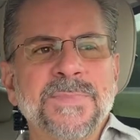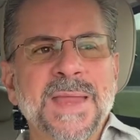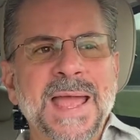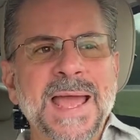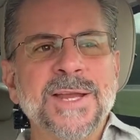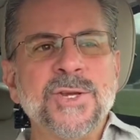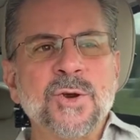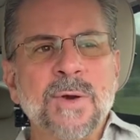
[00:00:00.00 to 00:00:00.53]

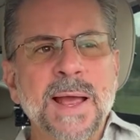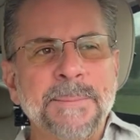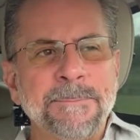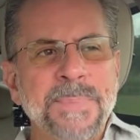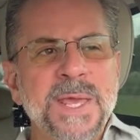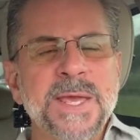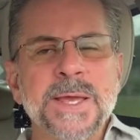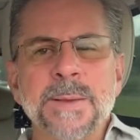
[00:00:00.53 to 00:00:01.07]
And you're at
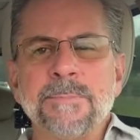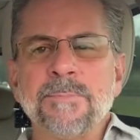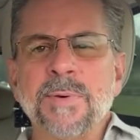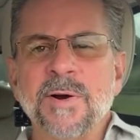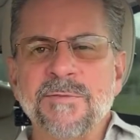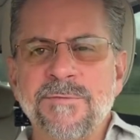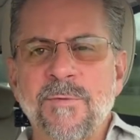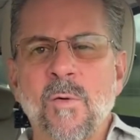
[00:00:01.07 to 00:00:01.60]
peak
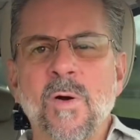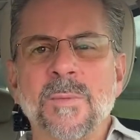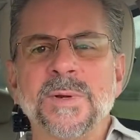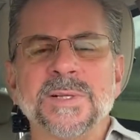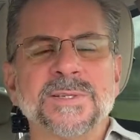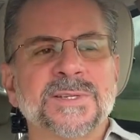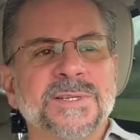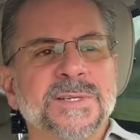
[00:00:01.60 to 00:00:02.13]

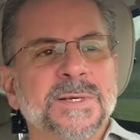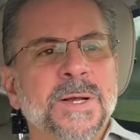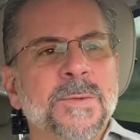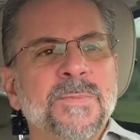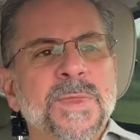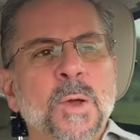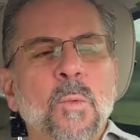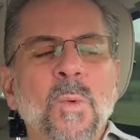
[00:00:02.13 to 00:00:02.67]
performance.
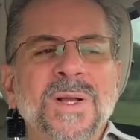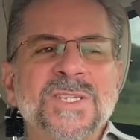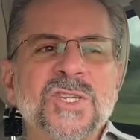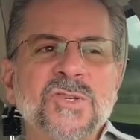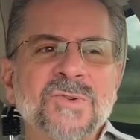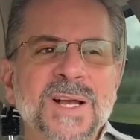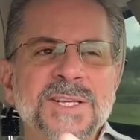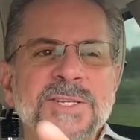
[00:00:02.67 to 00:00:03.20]
When
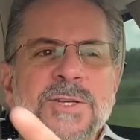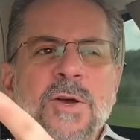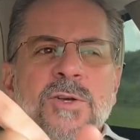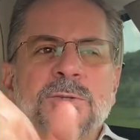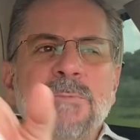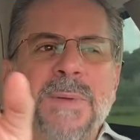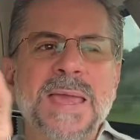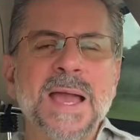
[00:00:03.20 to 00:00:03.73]
stress
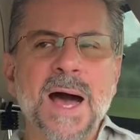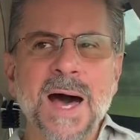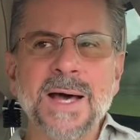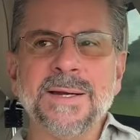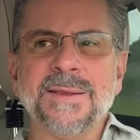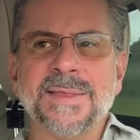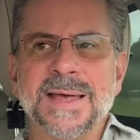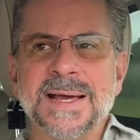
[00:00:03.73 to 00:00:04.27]
goes
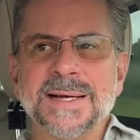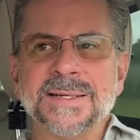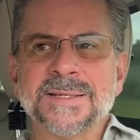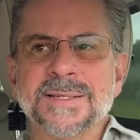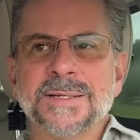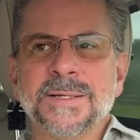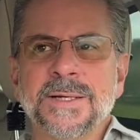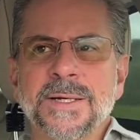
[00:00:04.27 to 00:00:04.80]
beyond that,
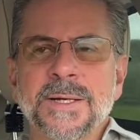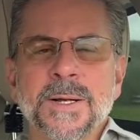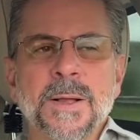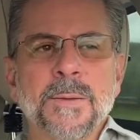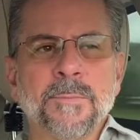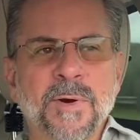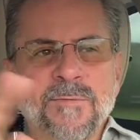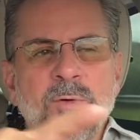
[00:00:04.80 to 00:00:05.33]

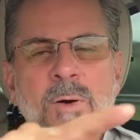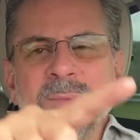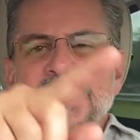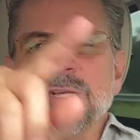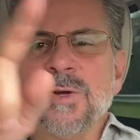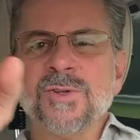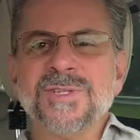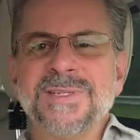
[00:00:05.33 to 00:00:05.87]
performance
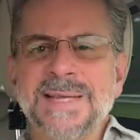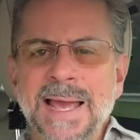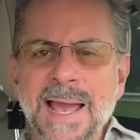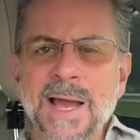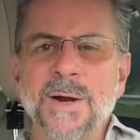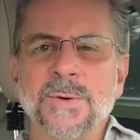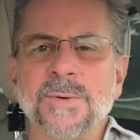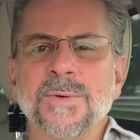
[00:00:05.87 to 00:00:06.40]
goes
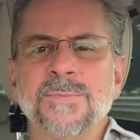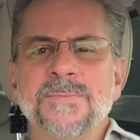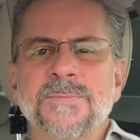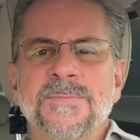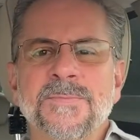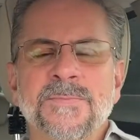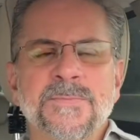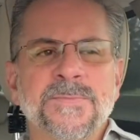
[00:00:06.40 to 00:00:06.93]
down.
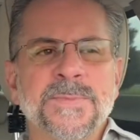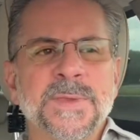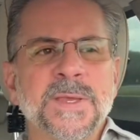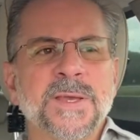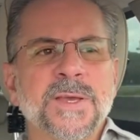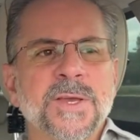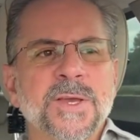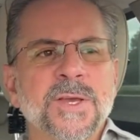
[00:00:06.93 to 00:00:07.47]

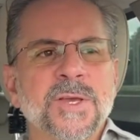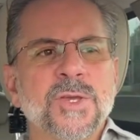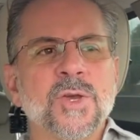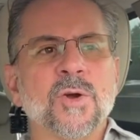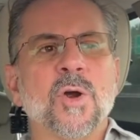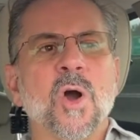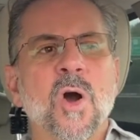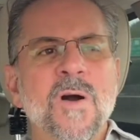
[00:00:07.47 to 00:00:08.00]

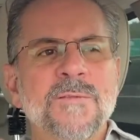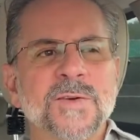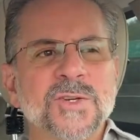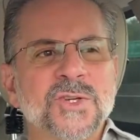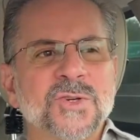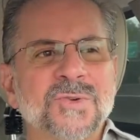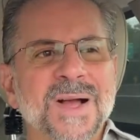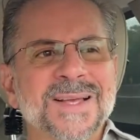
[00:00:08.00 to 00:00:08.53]
You're
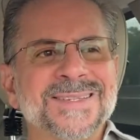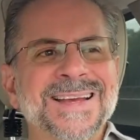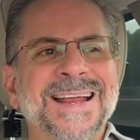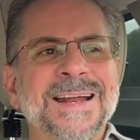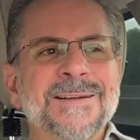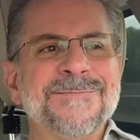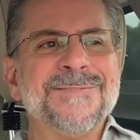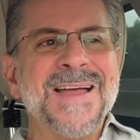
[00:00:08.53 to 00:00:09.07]
overstressed,
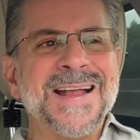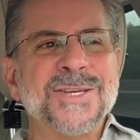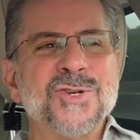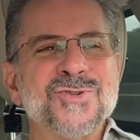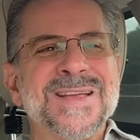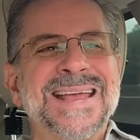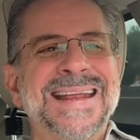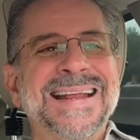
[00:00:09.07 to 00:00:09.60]
and in fact,
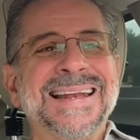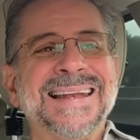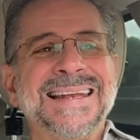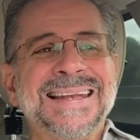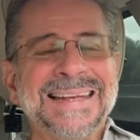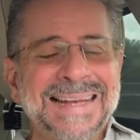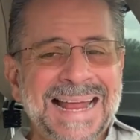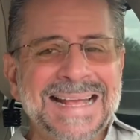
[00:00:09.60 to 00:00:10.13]
you're getting
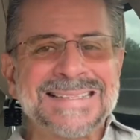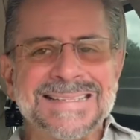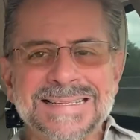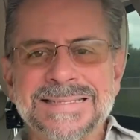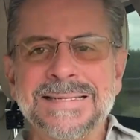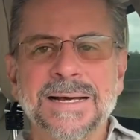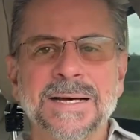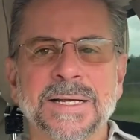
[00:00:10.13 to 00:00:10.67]
less
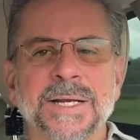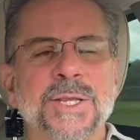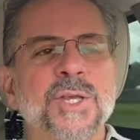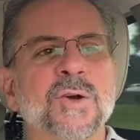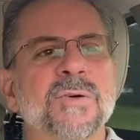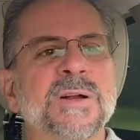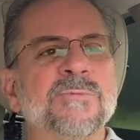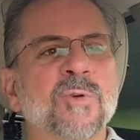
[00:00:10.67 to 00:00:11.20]
done.
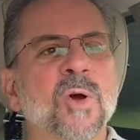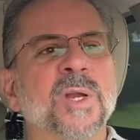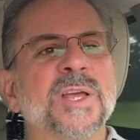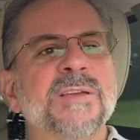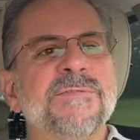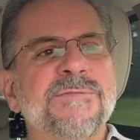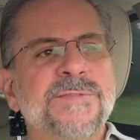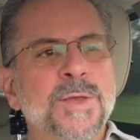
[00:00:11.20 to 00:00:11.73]
You're
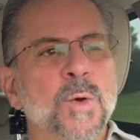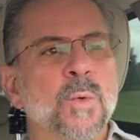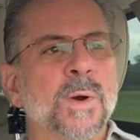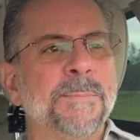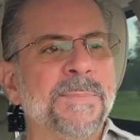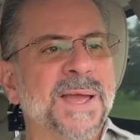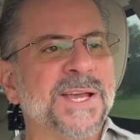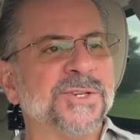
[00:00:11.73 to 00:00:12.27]
enrolling fewer
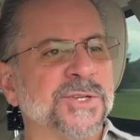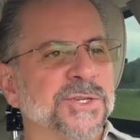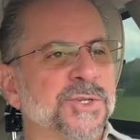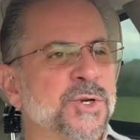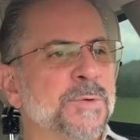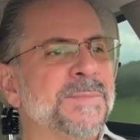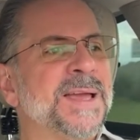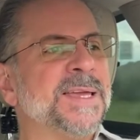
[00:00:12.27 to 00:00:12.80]
patients.
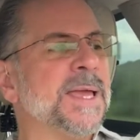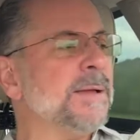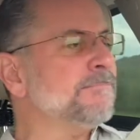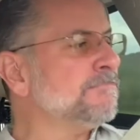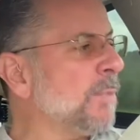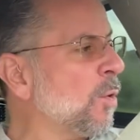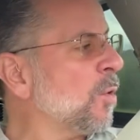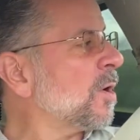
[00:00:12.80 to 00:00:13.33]
You're making
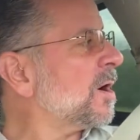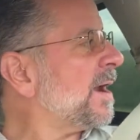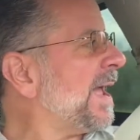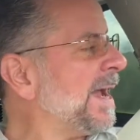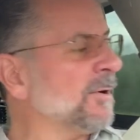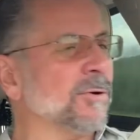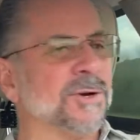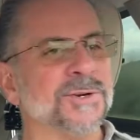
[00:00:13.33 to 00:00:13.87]
more
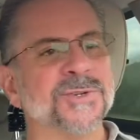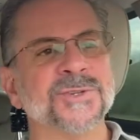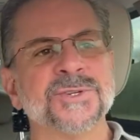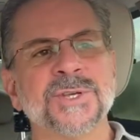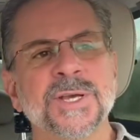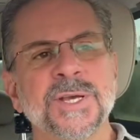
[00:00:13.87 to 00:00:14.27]
errors.